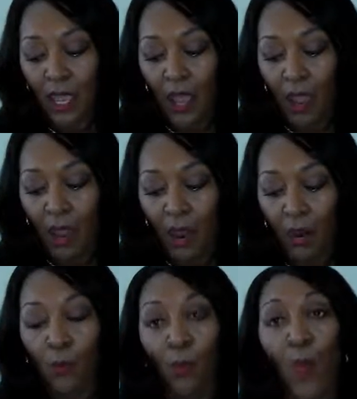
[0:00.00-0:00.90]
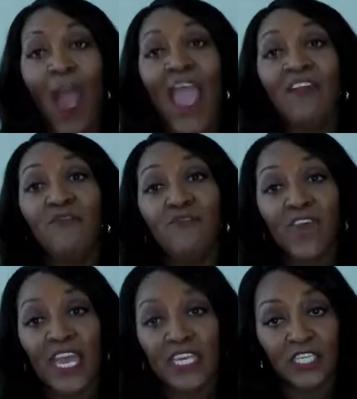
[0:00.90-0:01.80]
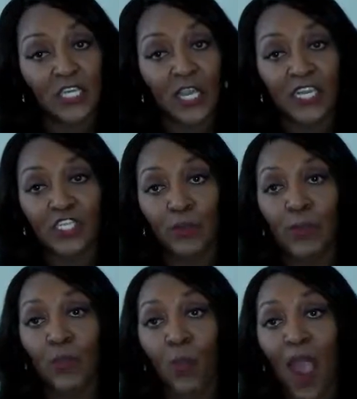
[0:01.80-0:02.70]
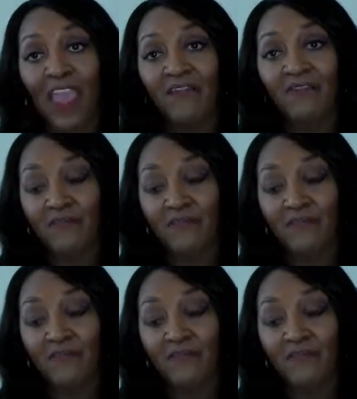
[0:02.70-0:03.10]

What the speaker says: white fish. It should be white